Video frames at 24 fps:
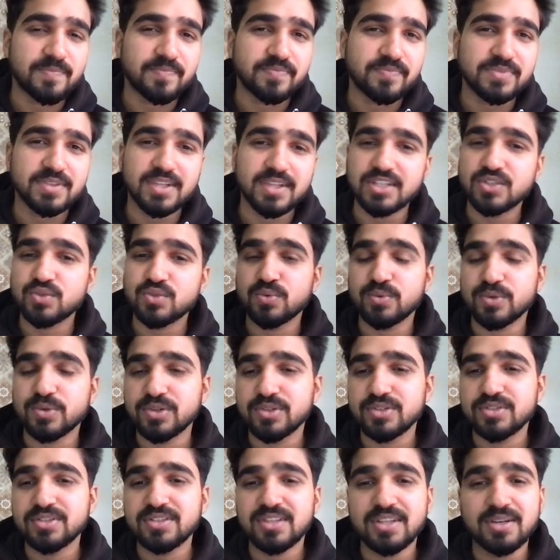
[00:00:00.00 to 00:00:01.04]
That's
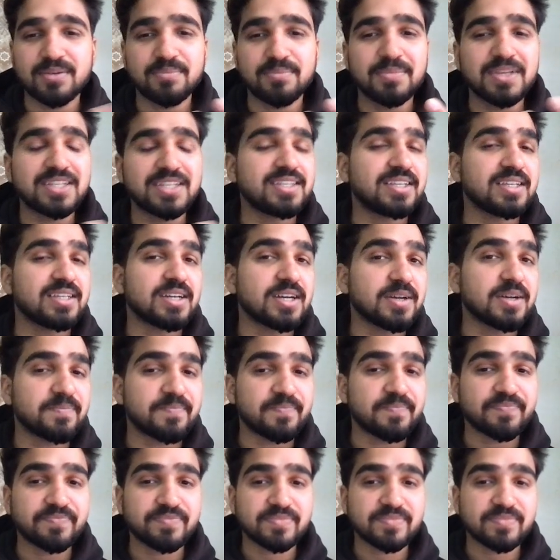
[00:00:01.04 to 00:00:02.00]
worse than messing up.